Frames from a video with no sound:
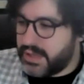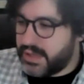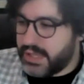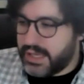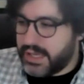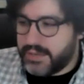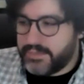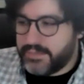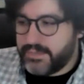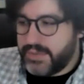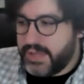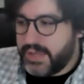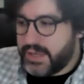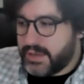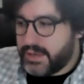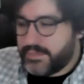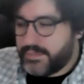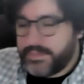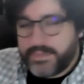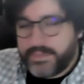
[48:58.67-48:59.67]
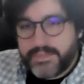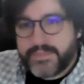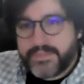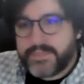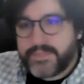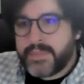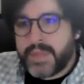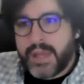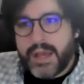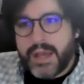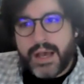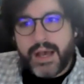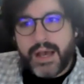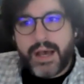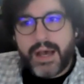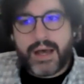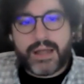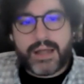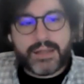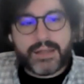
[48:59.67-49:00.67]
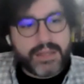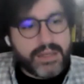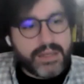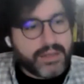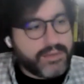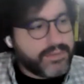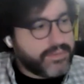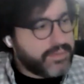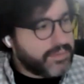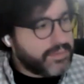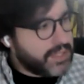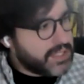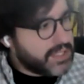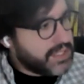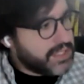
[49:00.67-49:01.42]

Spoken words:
and like I love